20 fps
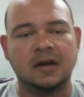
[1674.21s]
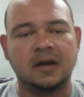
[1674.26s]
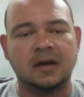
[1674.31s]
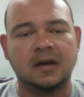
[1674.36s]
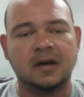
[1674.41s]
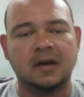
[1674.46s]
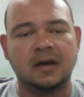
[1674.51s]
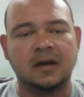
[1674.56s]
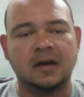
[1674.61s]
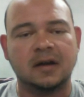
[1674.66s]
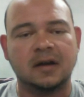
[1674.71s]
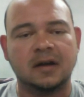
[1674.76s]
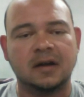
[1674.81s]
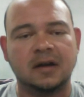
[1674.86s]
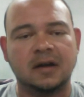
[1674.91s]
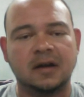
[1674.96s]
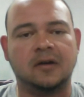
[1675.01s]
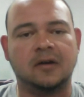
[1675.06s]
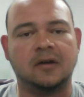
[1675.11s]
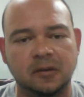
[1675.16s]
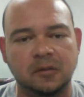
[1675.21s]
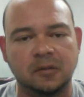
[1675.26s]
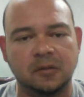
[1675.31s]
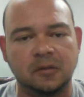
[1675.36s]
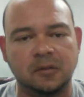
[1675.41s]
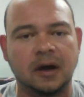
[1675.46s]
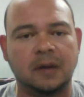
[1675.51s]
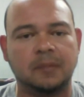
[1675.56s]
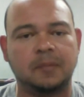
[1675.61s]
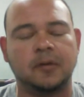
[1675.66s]
It happens during
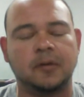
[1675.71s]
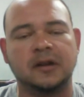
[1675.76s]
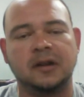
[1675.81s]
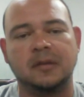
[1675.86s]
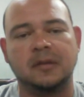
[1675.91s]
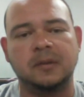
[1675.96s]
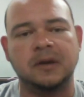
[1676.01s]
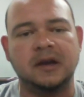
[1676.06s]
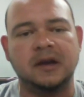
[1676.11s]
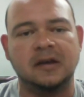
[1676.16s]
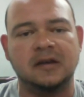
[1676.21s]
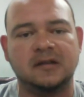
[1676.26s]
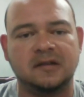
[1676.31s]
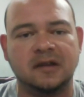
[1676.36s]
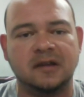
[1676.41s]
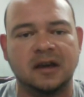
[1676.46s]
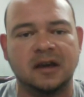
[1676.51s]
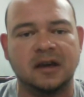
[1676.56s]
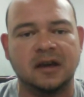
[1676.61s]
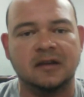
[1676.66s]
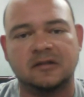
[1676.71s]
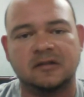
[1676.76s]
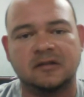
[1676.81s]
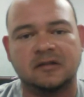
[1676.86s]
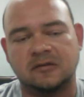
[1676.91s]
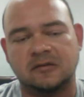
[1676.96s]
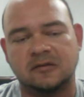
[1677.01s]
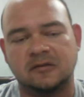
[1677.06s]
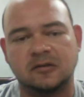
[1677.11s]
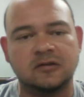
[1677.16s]
boot up when the BEC is
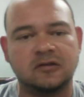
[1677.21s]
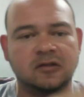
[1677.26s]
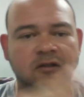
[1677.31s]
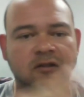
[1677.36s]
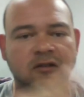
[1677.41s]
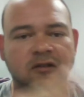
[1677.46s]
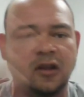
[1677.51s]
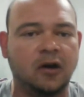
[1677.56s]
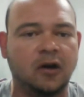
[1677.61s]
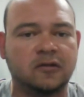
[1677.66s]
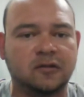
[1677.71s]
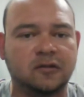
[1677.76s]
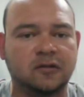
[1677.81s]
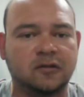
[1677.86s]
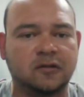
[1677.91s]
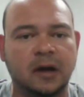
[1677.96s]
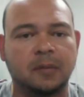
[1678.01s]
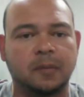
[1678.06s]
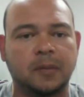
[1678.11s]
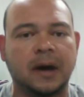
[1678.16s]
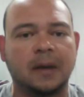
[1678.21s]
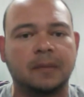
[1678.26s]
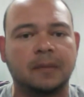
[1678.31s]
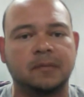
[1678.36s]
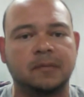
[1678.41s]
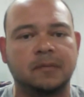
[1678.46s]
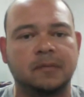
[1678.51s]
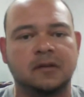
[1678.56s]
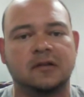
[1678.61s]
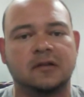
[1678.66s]
too slow to ramp
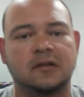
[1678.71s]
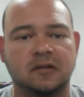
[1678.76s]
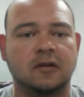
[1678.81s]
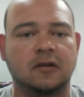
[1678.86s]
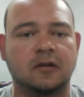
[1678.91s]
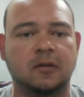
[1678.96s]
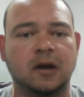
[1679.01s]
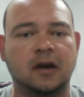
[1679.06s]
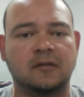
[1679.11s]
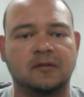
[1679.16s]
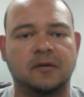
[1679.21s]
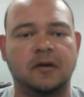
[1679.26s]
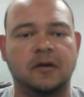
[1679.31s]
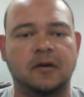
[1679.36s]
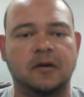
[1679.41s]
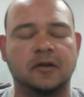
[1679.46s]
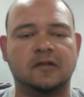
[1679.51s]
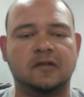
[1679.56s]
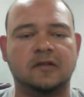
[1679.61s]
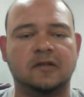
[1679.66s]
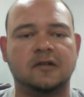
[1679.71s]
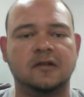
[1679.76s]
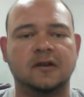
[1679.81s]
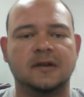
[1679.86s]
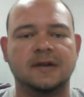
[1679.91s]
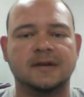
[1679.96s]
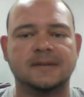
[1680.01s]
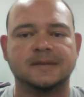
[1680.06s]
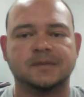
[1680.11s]
up to the correct voltage.